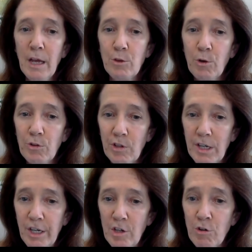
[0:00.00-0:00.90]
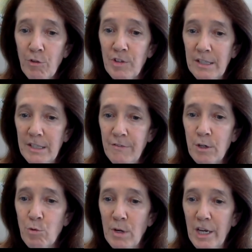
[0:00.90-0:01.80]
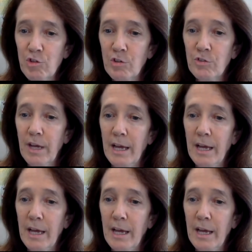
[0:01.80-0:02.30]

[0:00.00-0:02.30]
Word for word: the consolidation of scientific relations